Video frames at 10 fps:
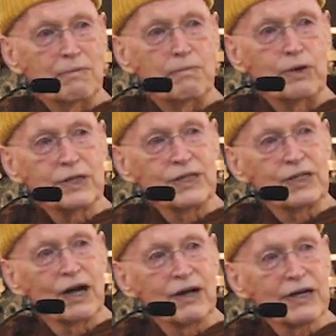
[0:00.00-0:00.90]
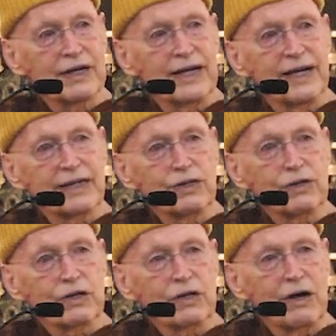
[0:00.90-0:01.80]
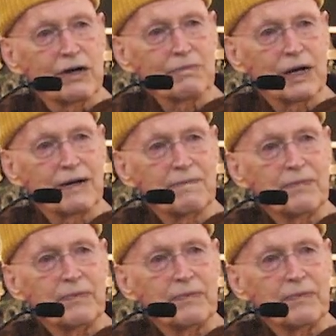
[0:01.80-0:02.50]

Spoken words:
Buddhist jargon, he had good karma.